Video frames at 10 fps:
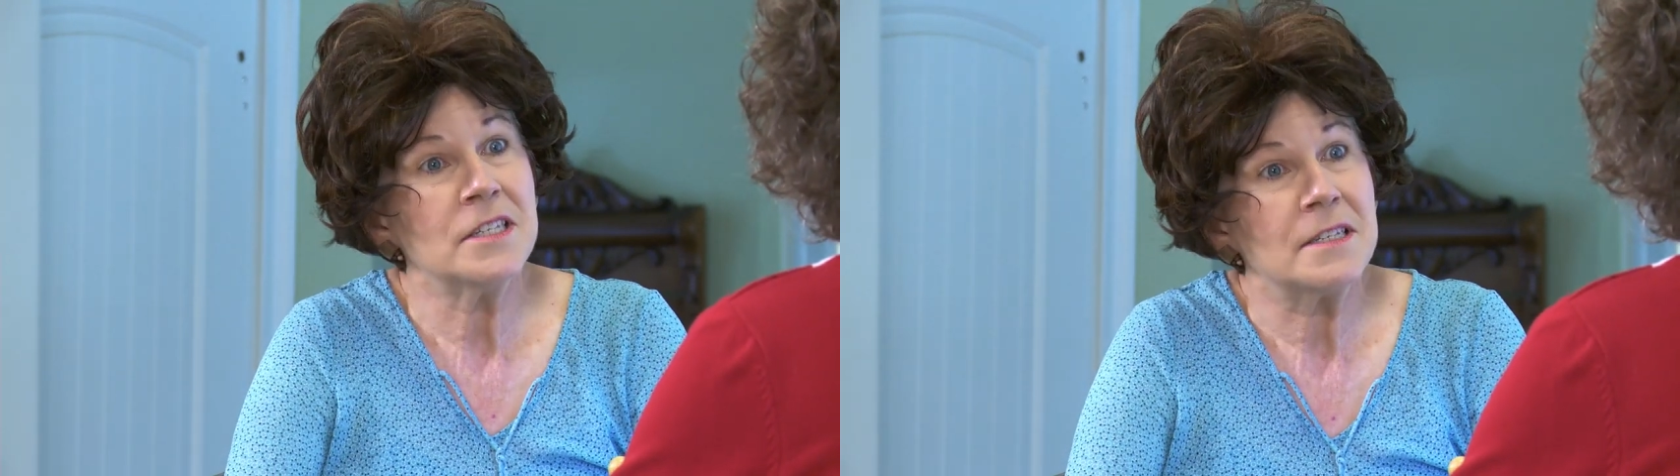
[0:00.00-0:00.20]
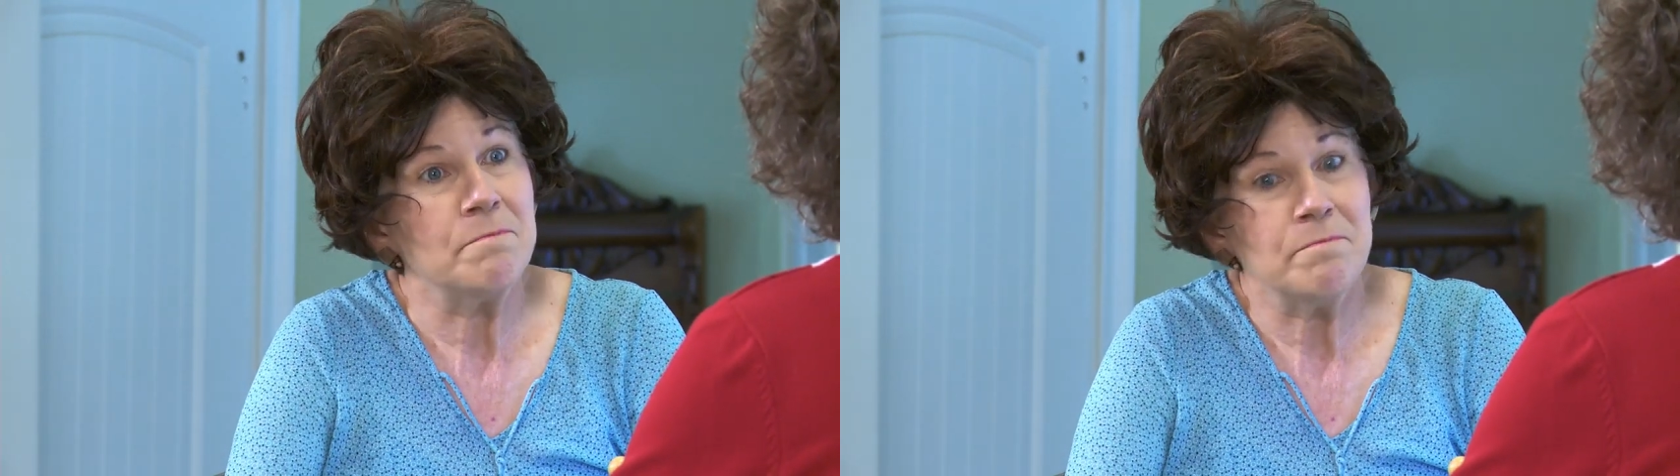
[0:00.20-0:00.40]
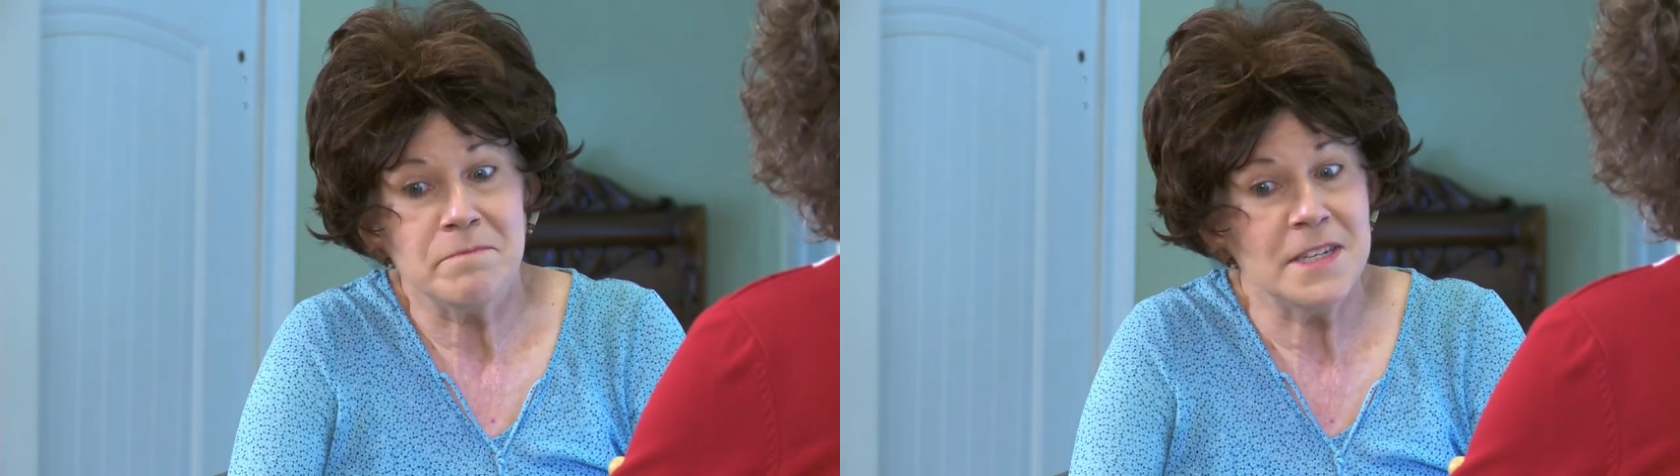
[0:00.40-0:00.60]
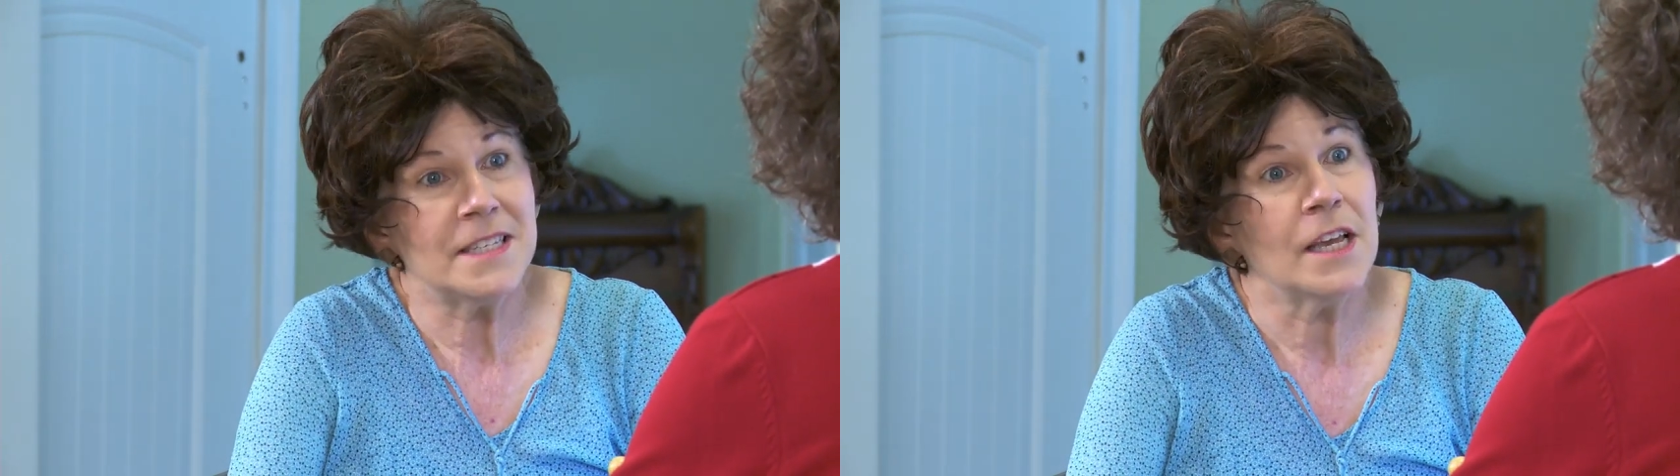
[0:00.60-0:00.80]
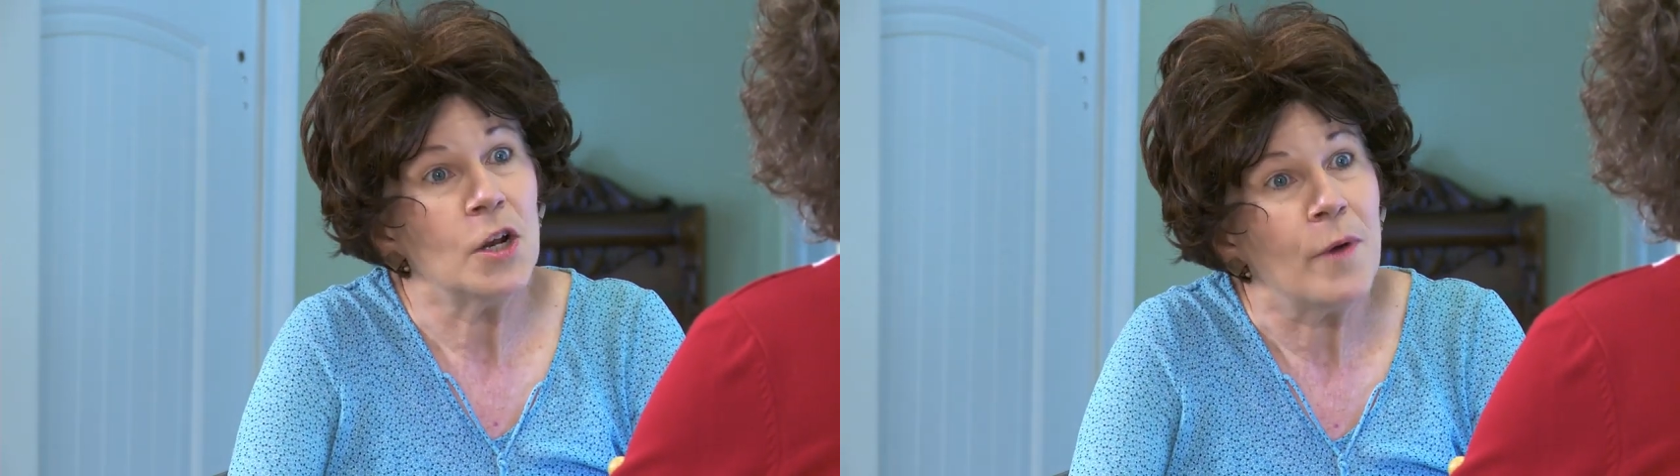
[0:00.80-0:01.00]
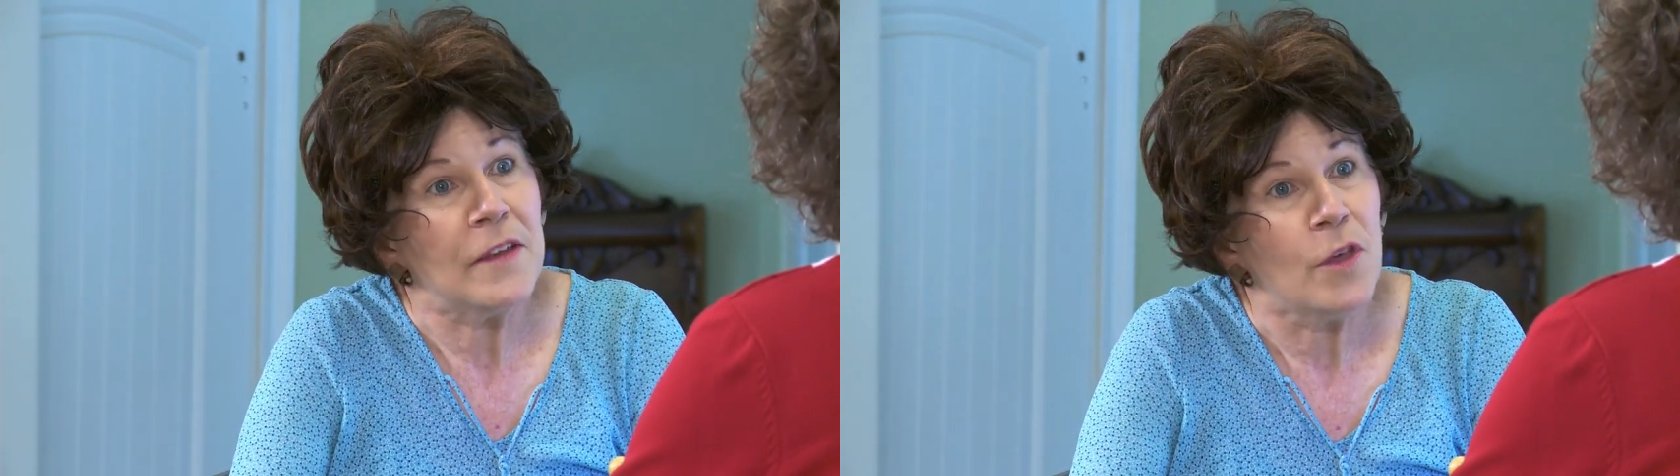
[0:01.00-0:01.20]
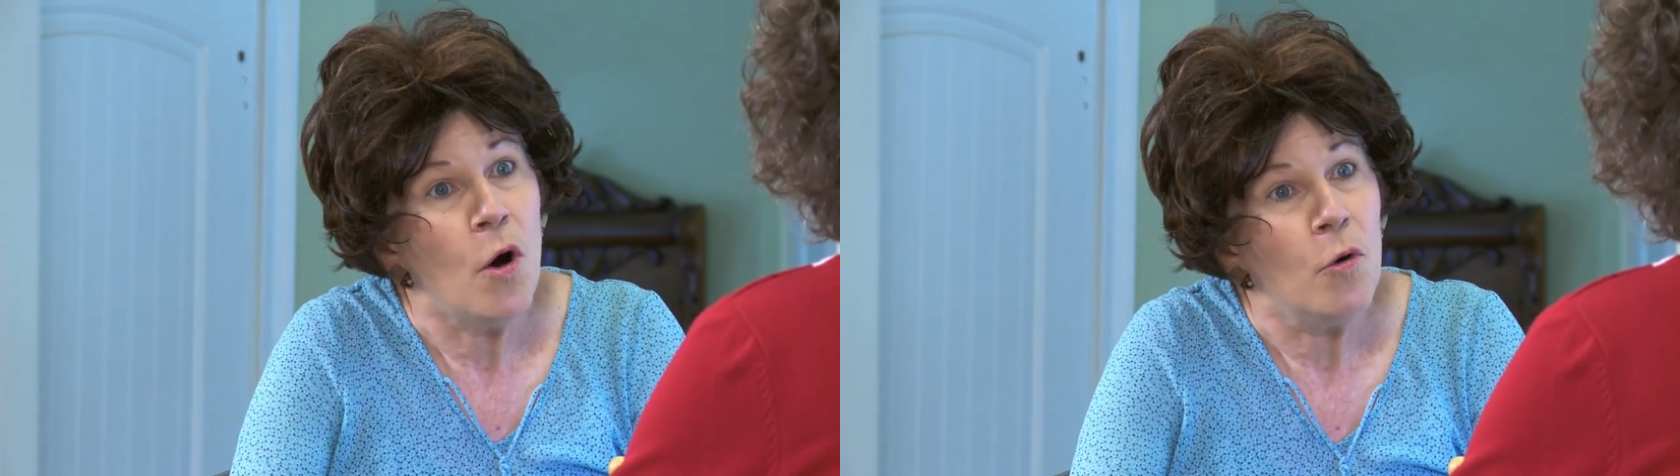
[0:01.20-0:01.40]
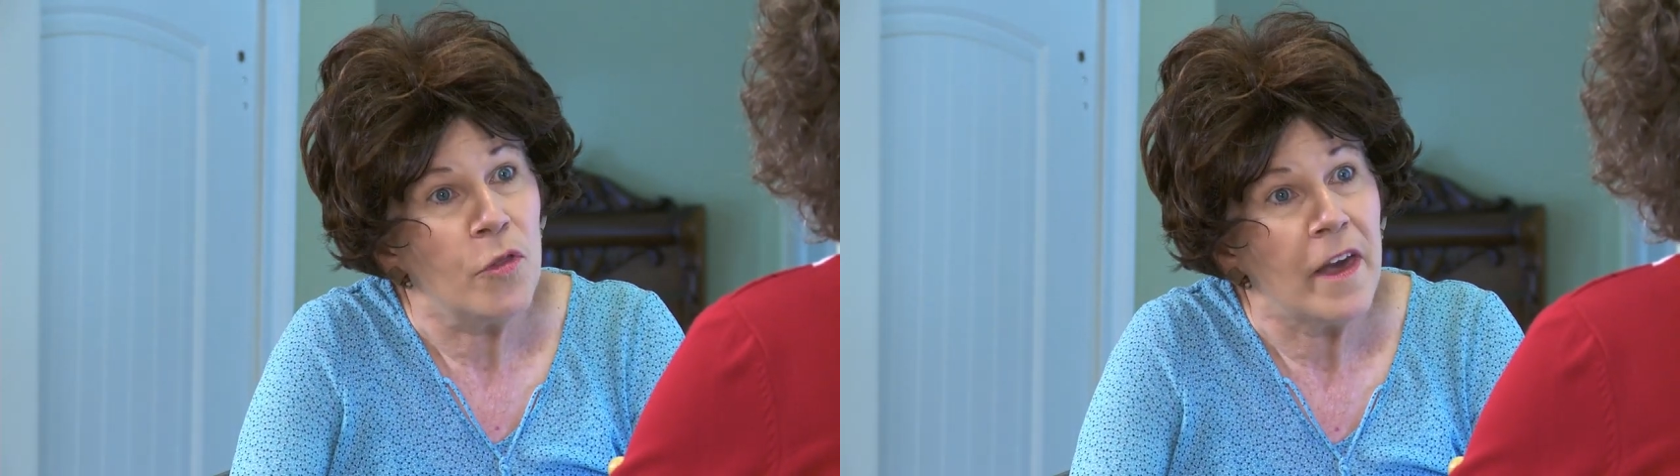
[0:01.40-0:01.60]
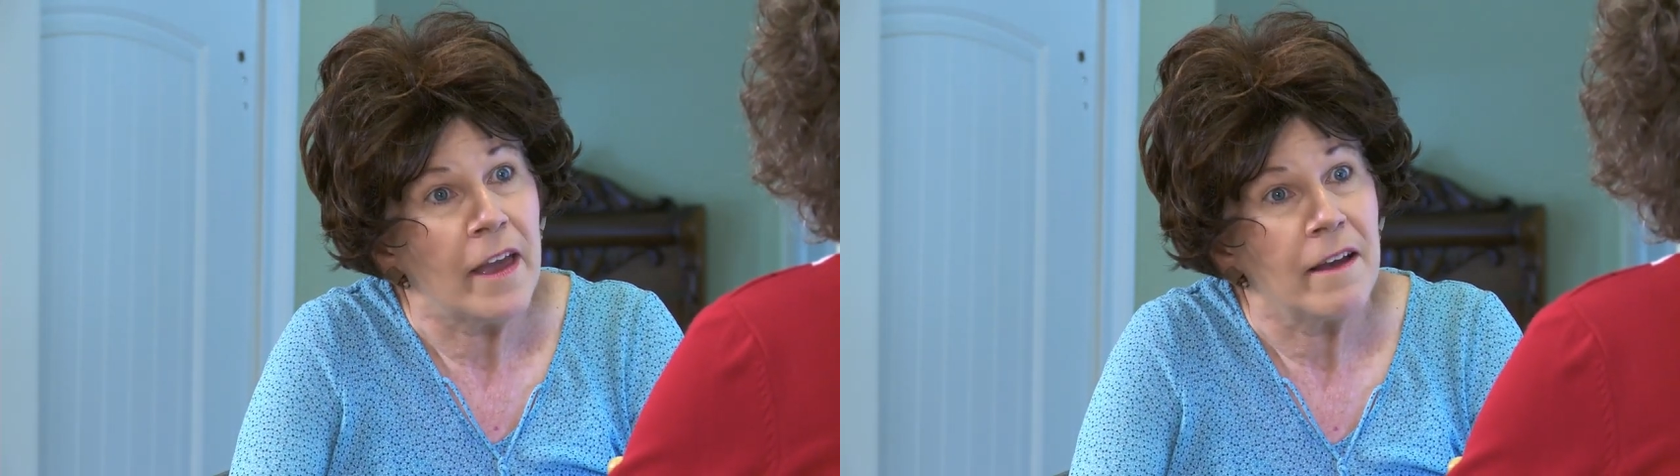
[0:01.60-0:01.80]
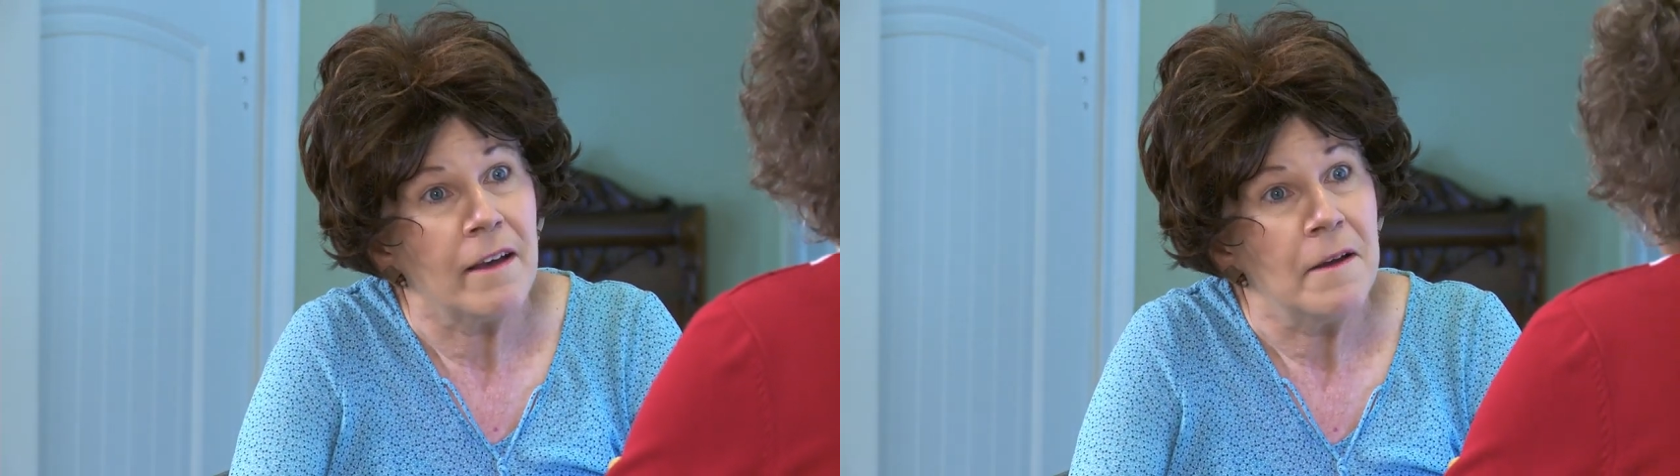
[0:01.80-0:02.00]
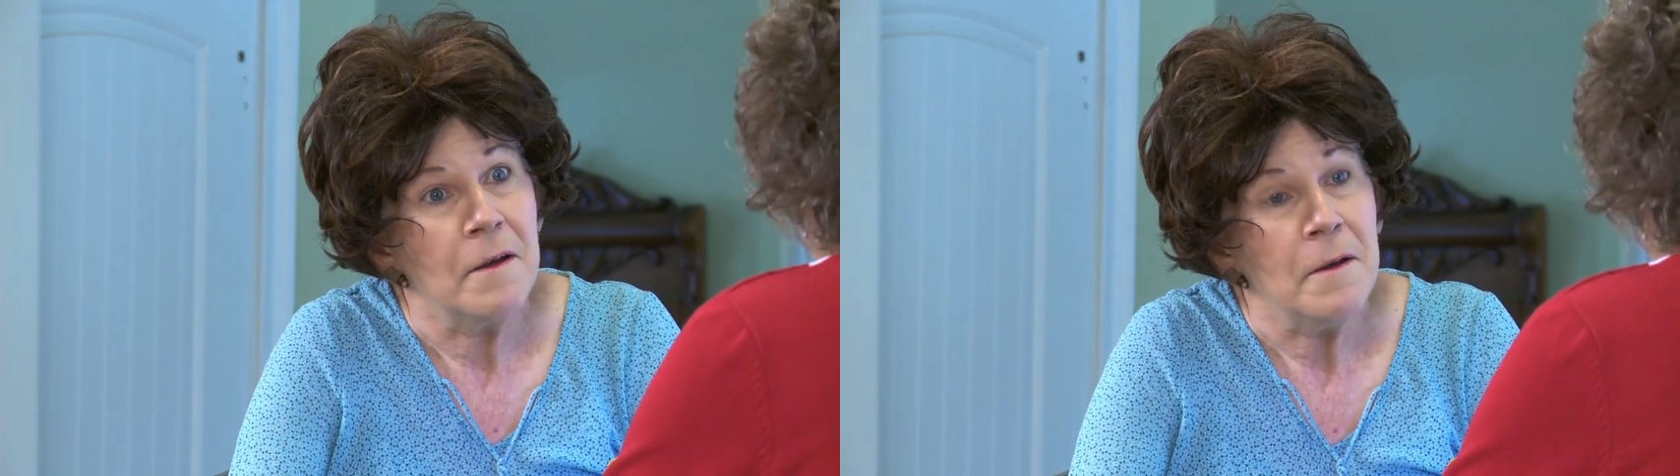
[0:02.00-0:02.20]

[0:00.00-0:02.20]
just disintegrate the whole thing?